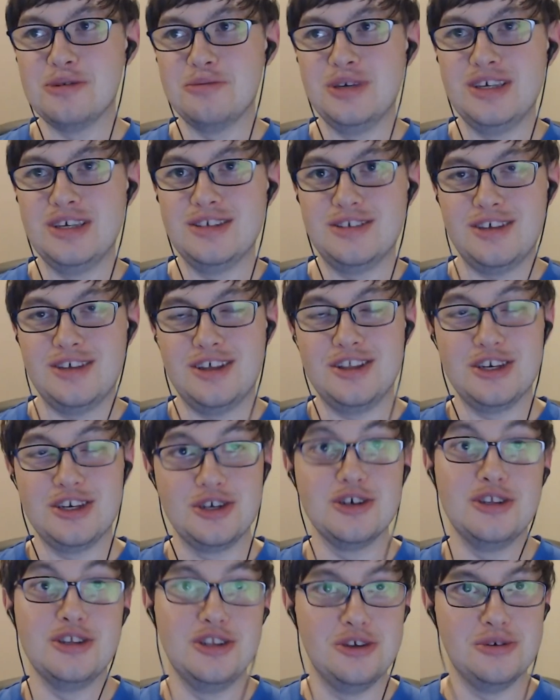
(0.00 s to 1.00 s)
is, the
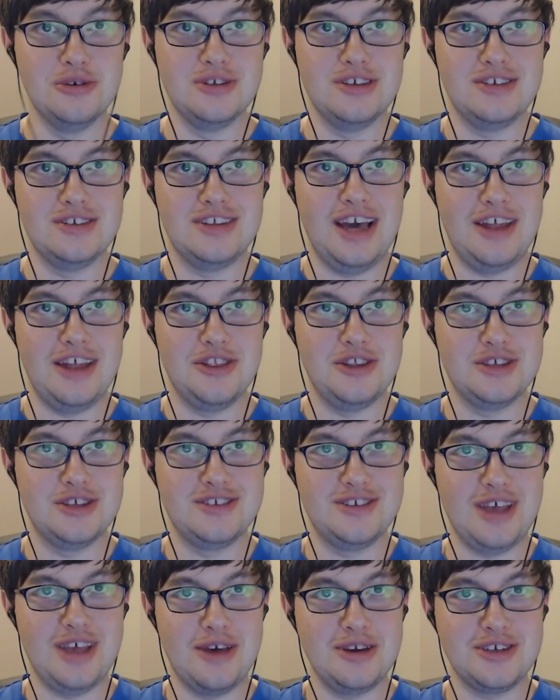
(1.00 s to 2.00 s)
good news is that the
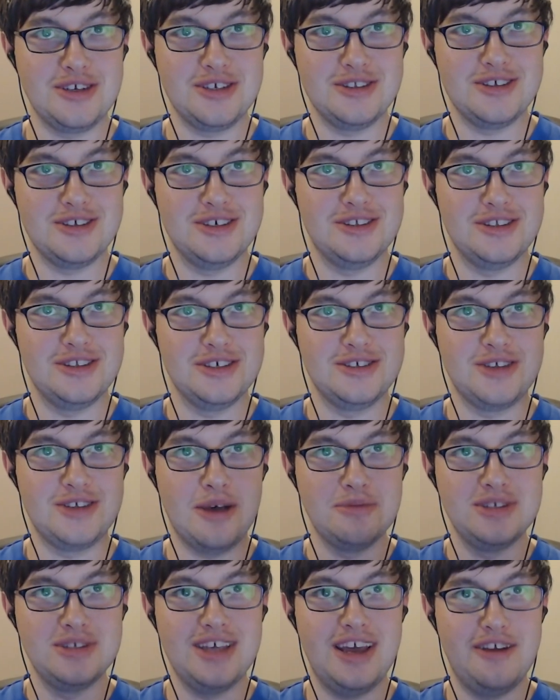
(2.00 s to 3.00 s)

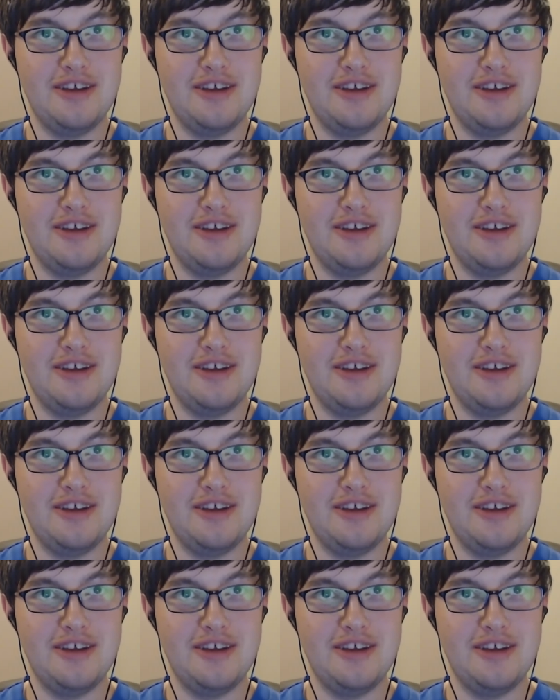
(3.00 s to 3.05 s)
subset